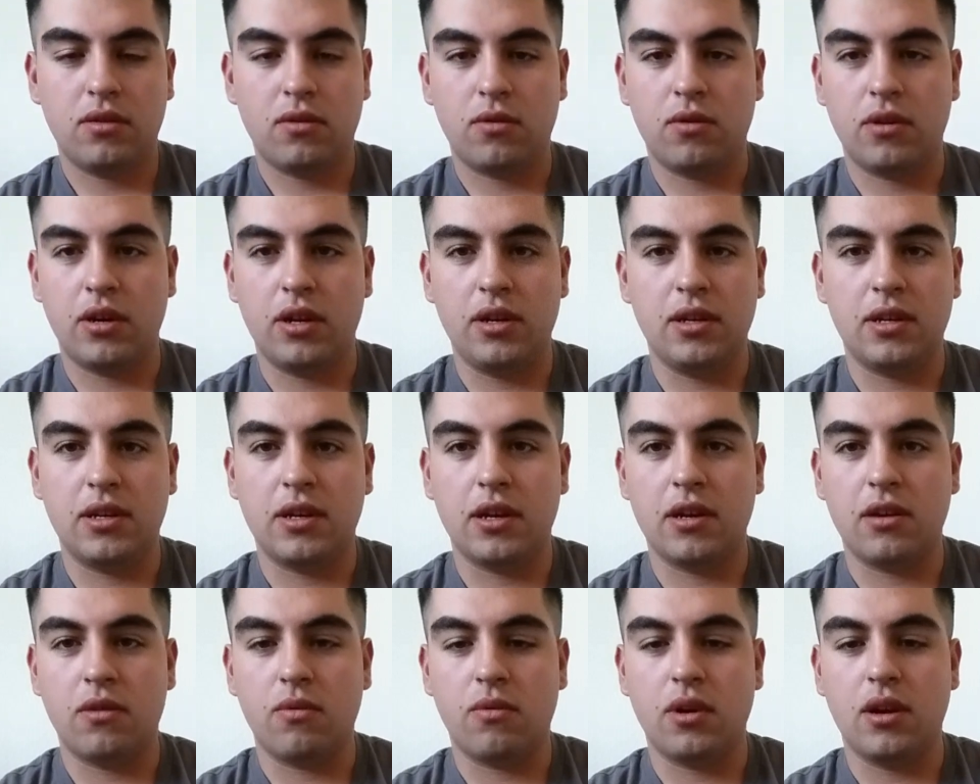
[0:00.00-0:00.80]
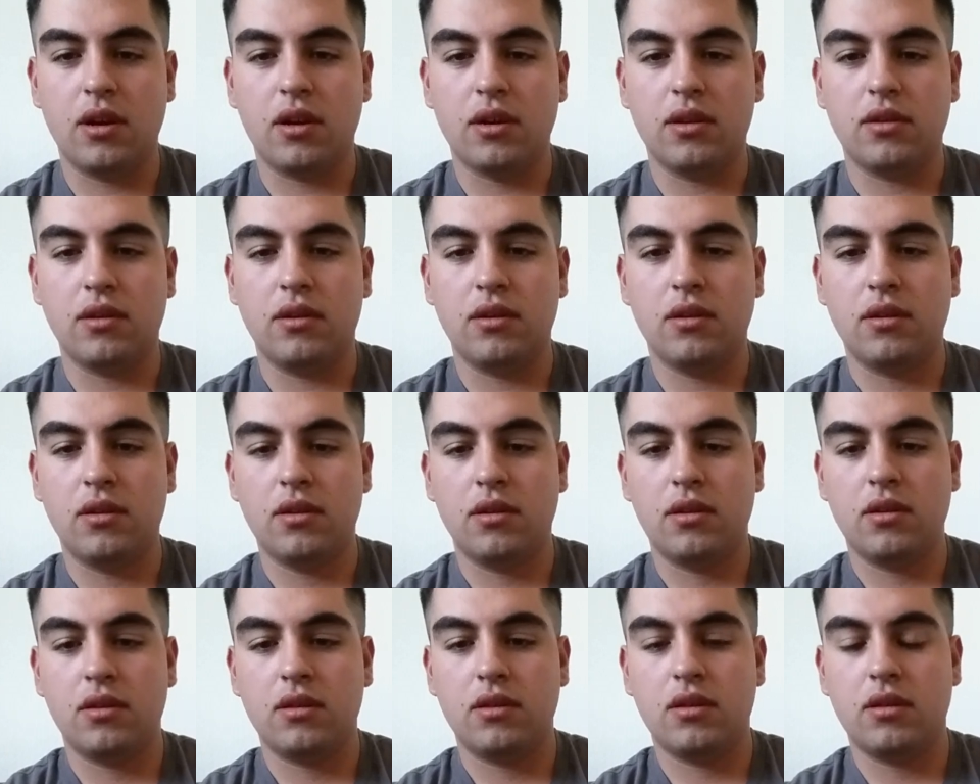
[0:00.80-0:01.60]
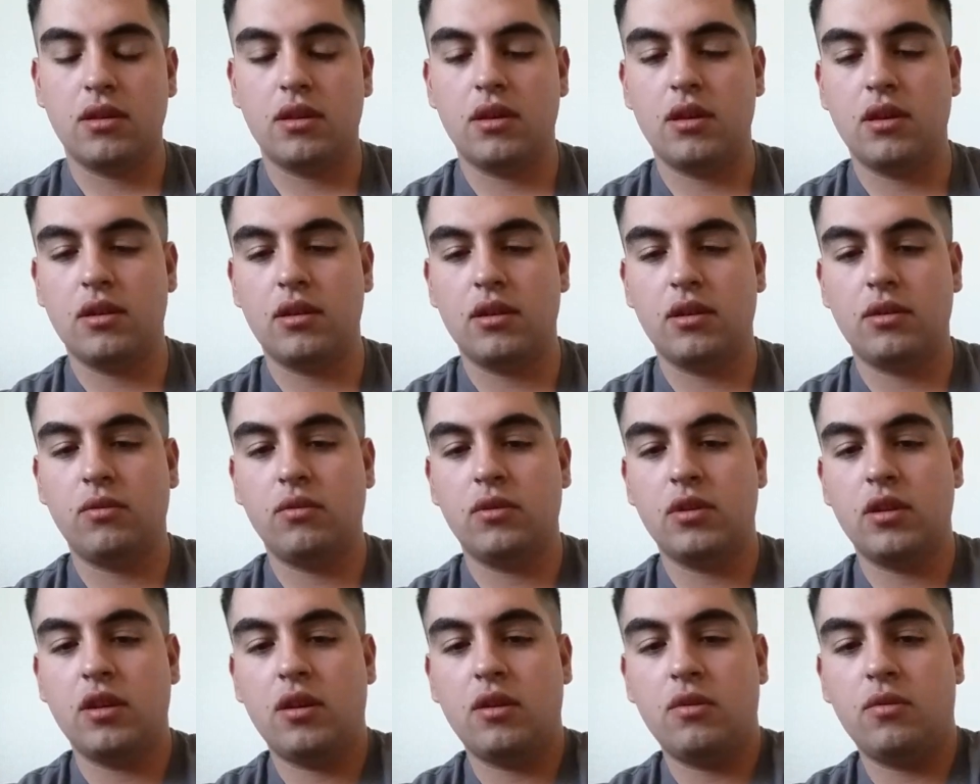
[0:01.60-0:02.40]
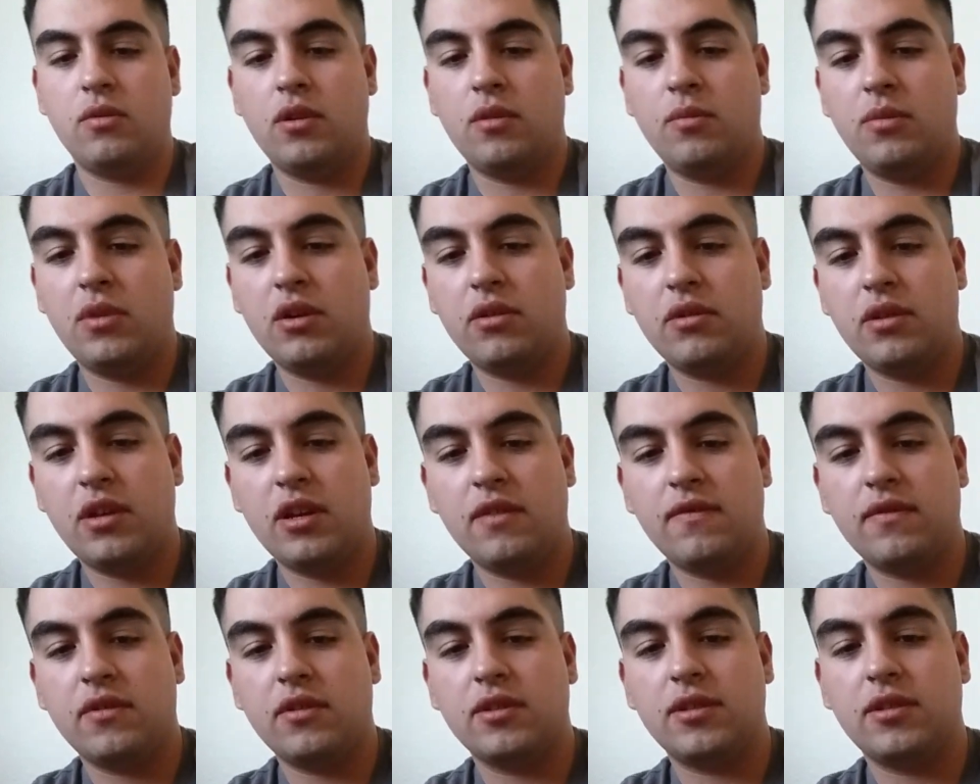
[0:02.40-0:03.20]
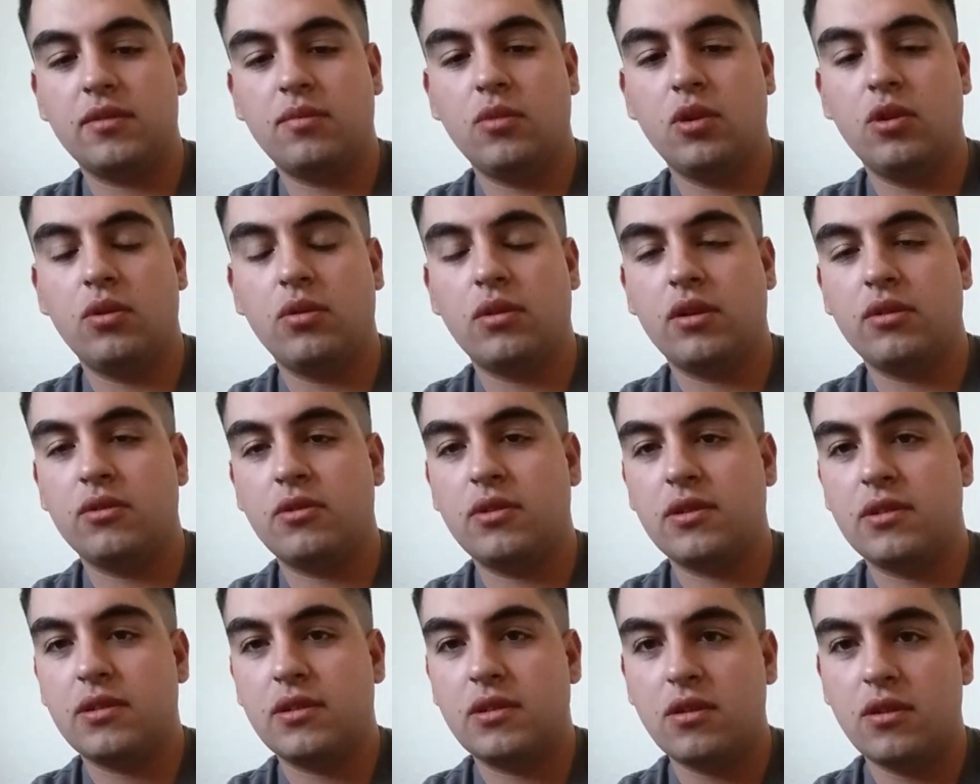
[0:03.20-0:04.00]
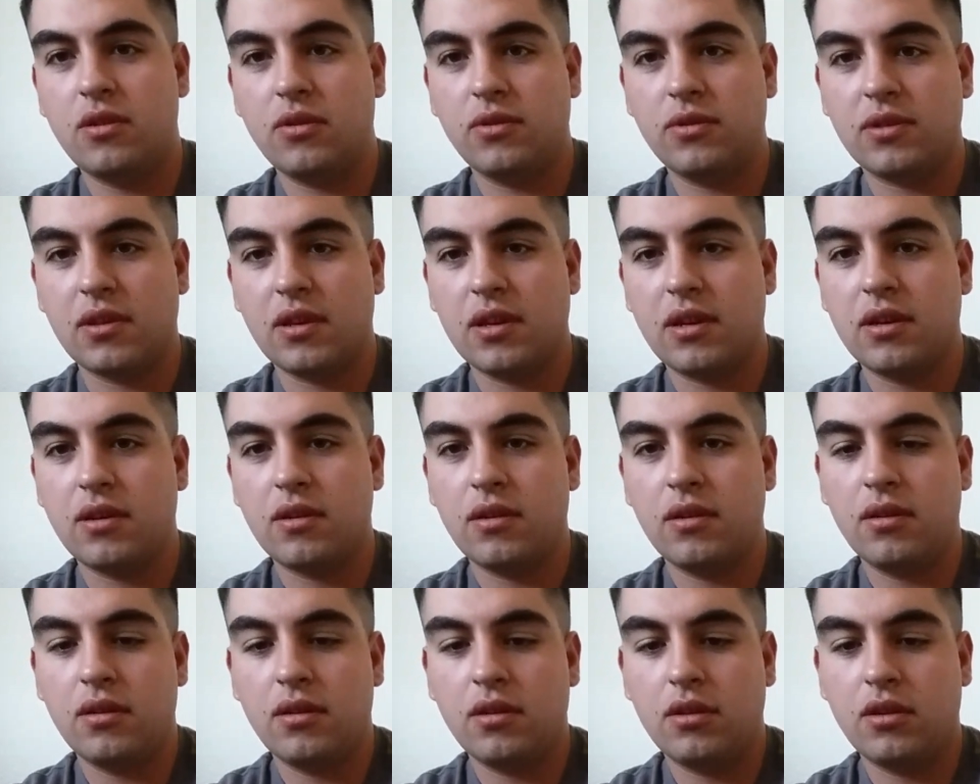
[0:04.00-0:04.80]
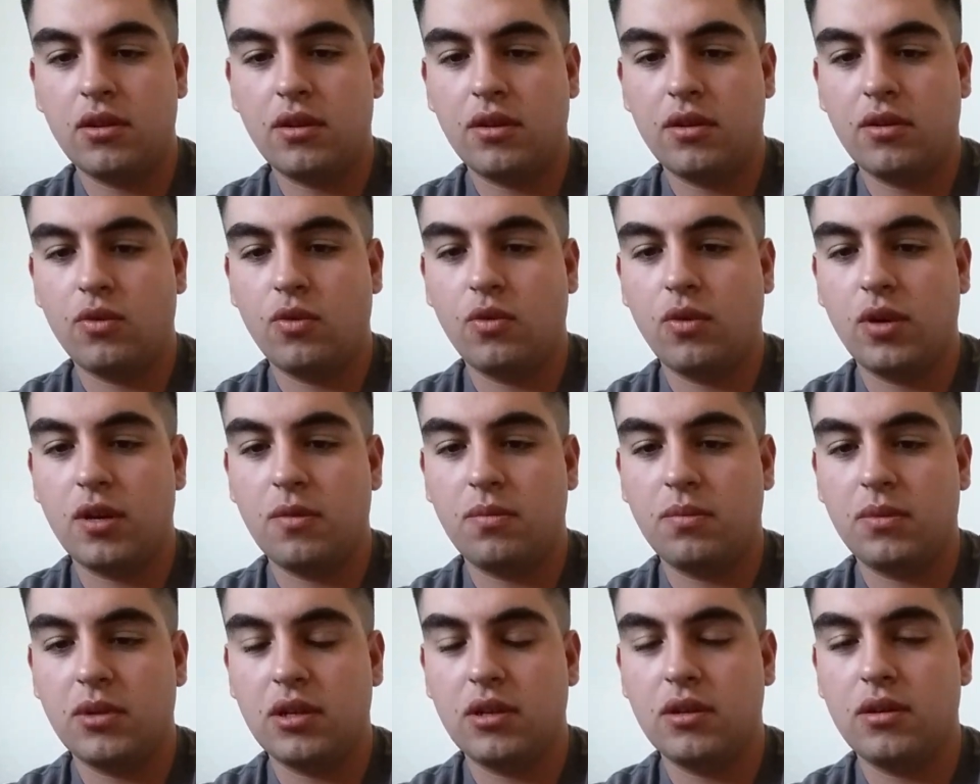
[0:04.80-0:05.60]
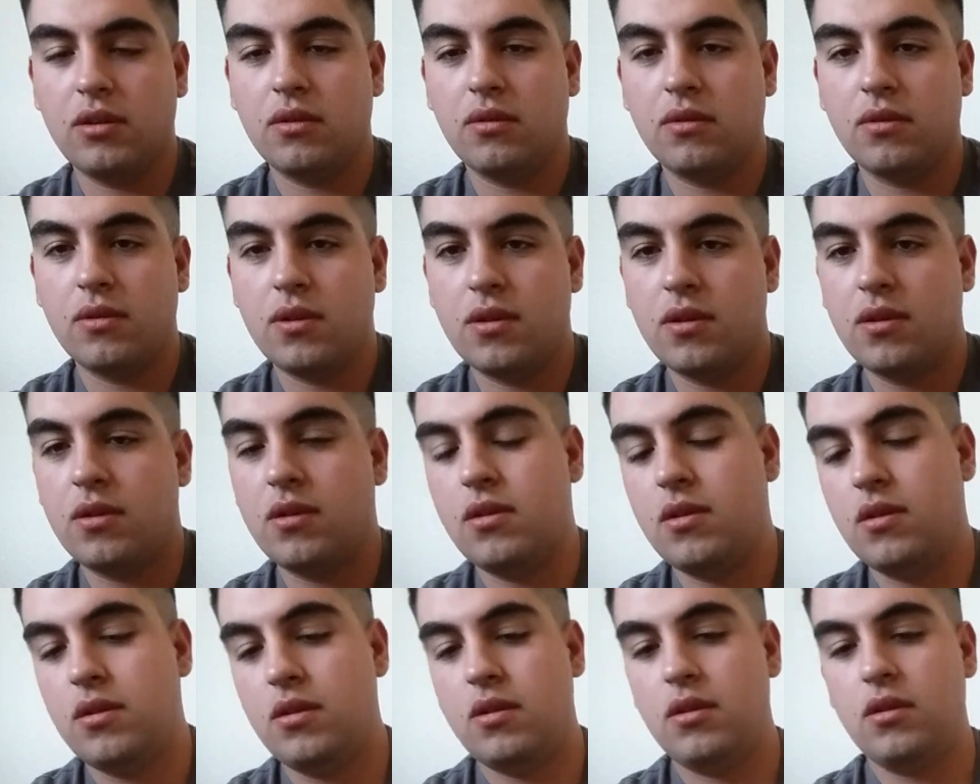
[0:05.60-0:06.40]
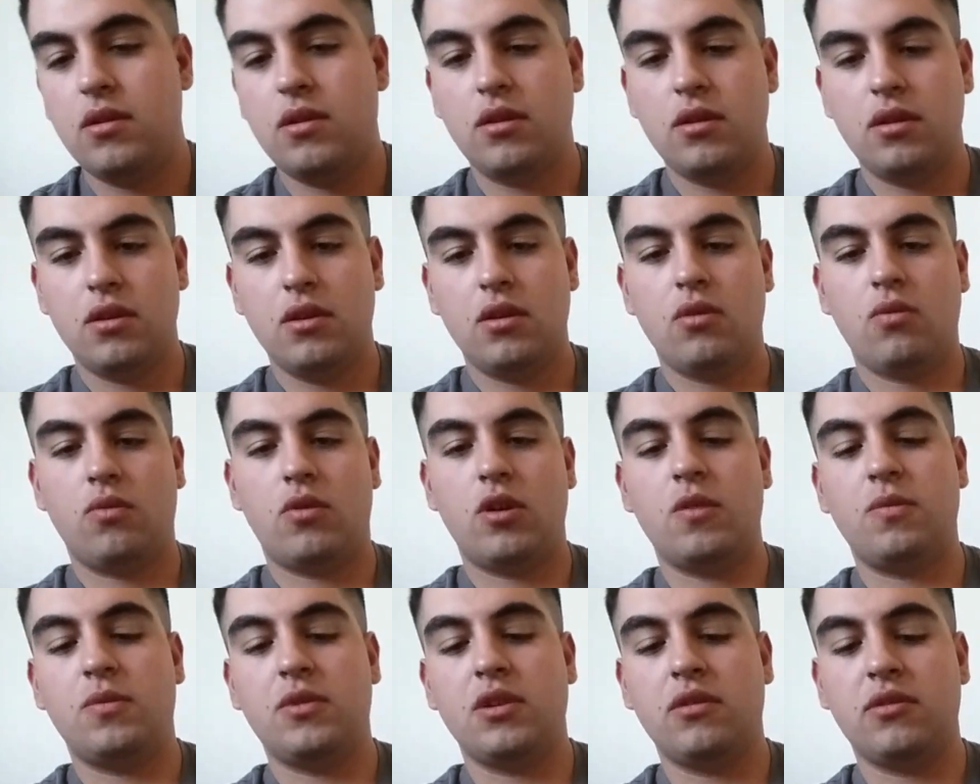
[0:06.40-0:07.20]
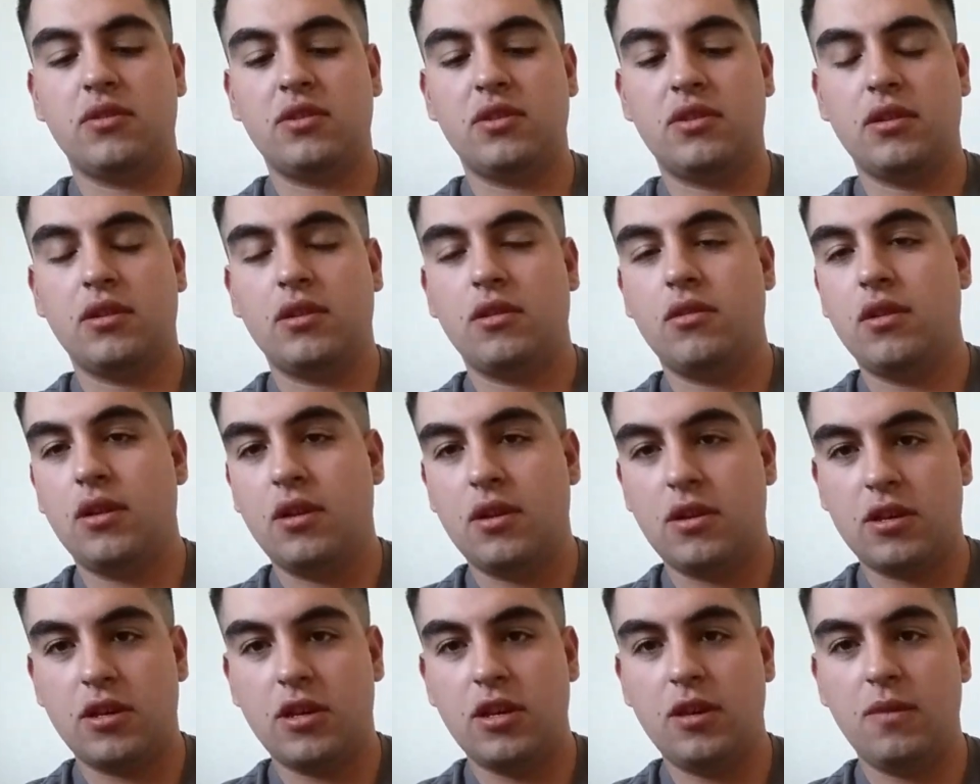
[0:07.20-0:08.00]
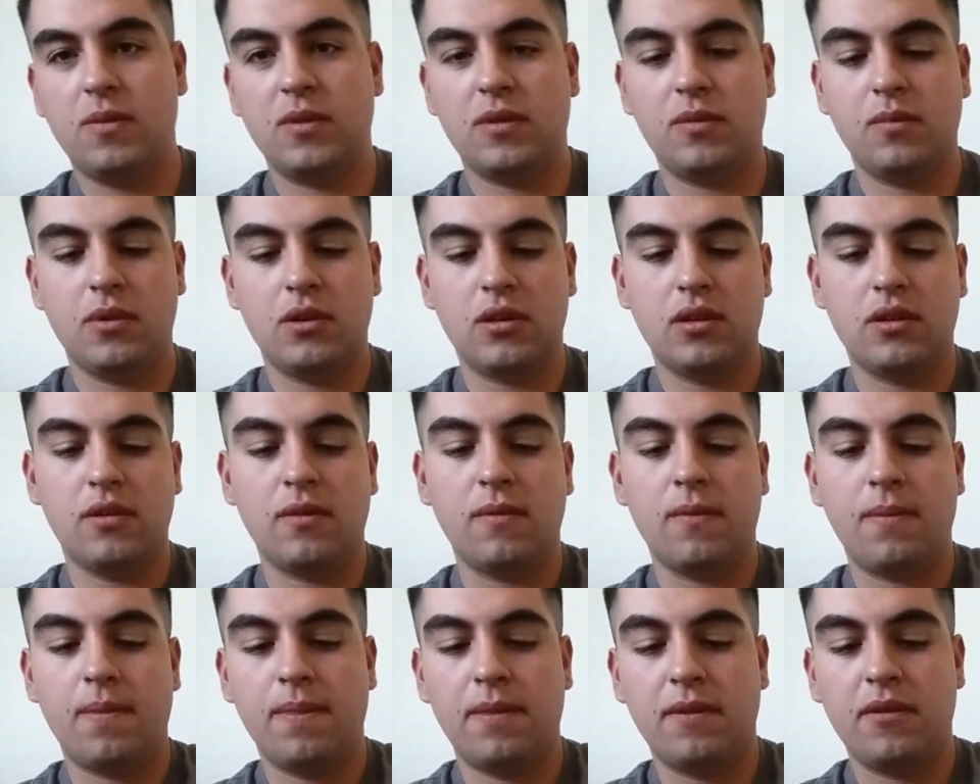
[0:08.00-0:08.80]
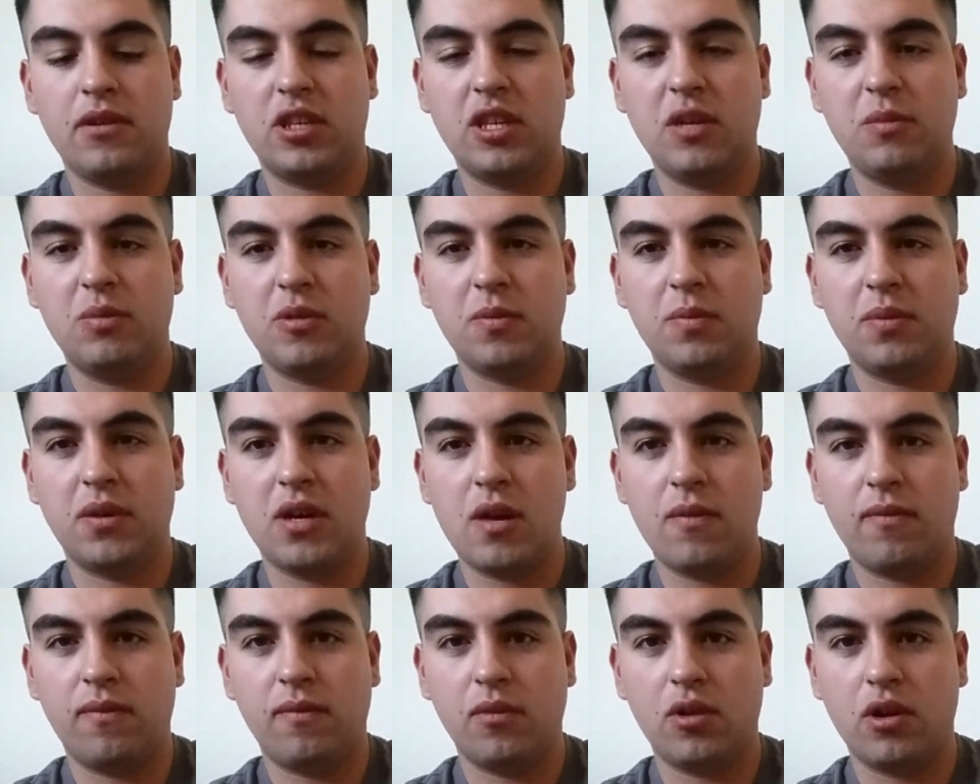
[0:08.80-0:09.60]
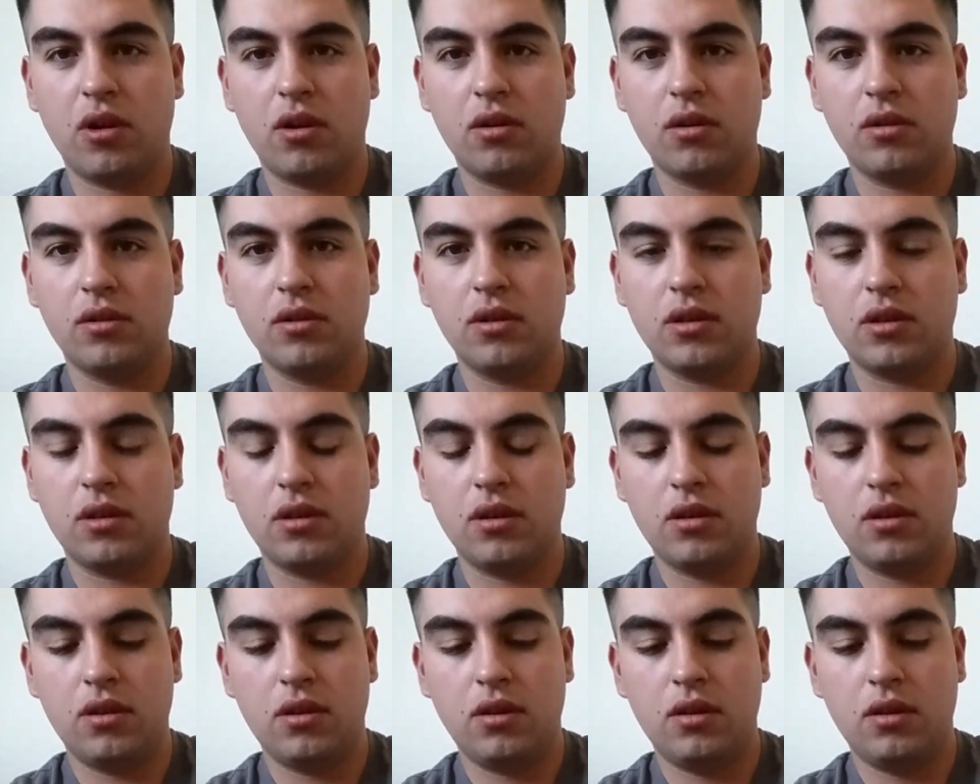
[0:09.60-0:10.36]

or any kind of rag, and when I'm not having smoke, I'll just use that to wipe down the stinger, and it keeps the pipe from gargling.